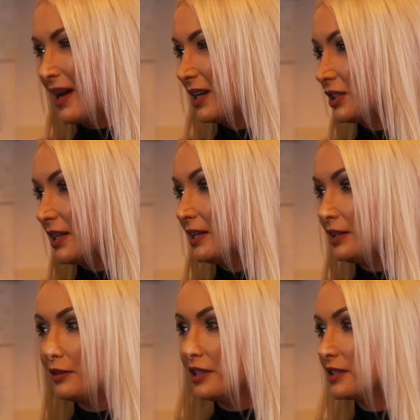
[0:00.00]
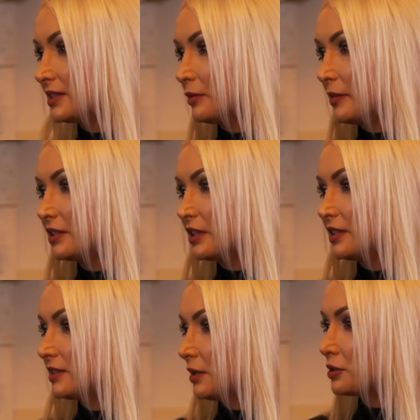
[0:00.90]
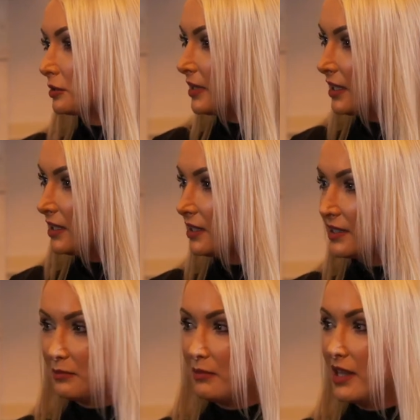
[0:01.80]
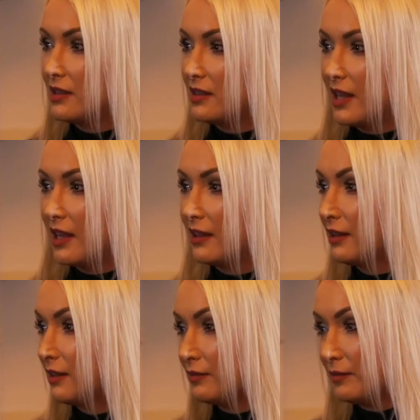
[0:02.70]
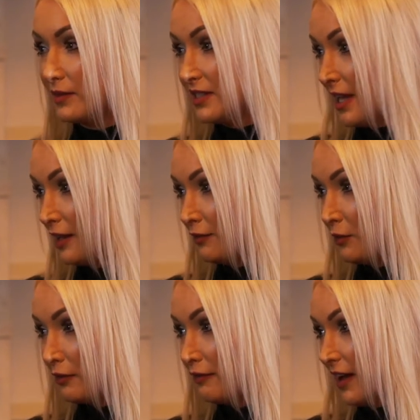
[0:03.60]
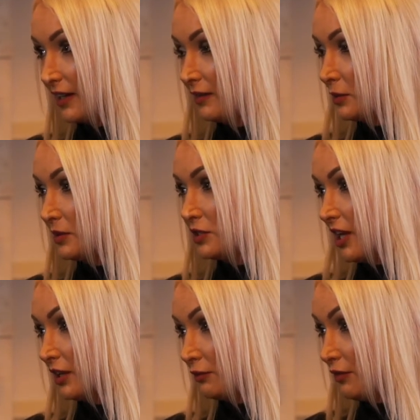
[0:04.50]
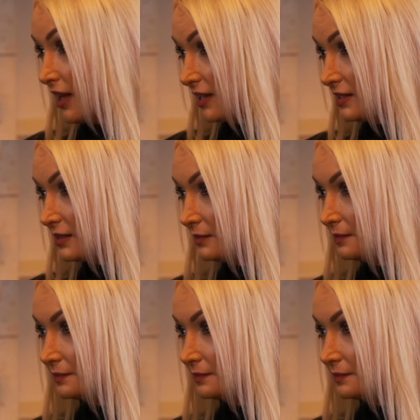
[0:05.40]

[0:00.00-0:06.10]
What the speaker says: actually, you know, just because somebody's good at social media doesn't mean that they're safe or effective to inject your face.